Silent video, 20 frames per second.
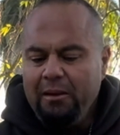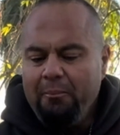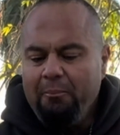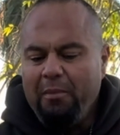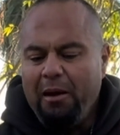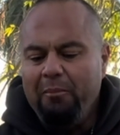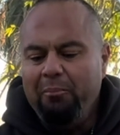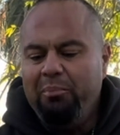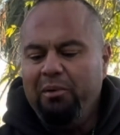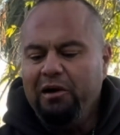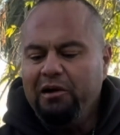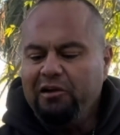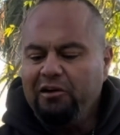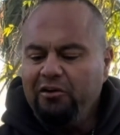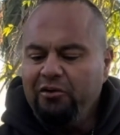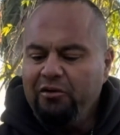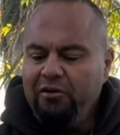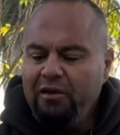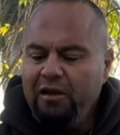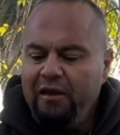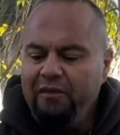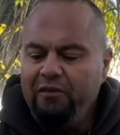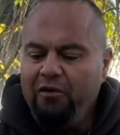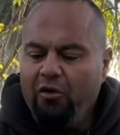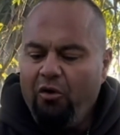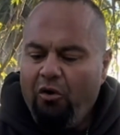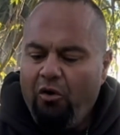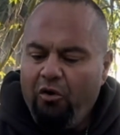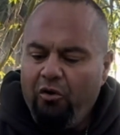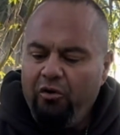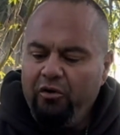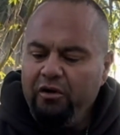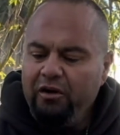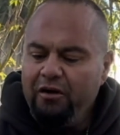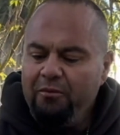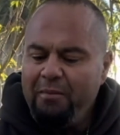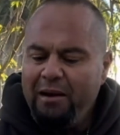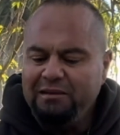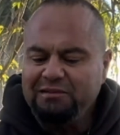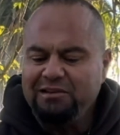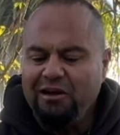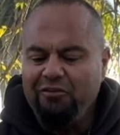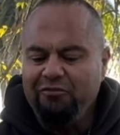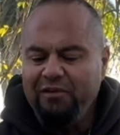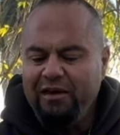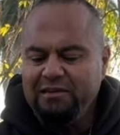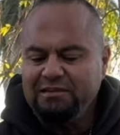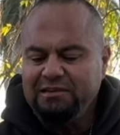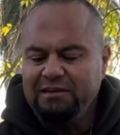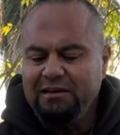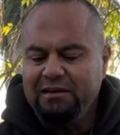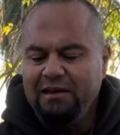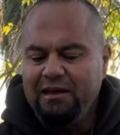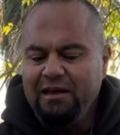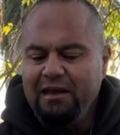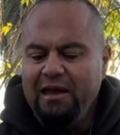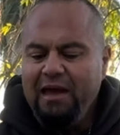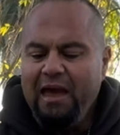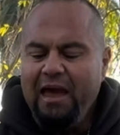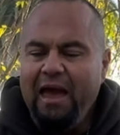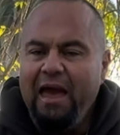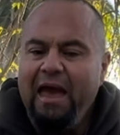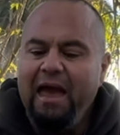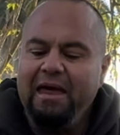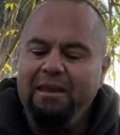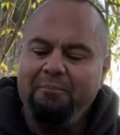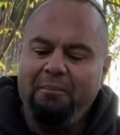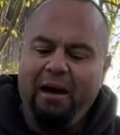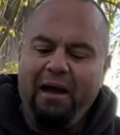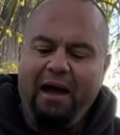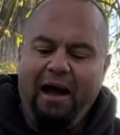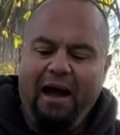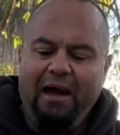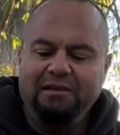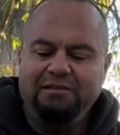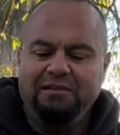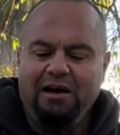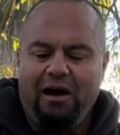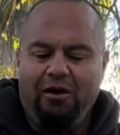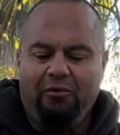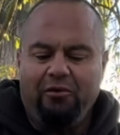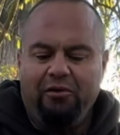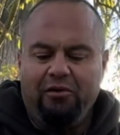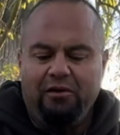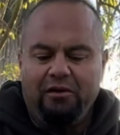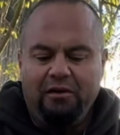my buckler and the horn of my salvation and my high tower.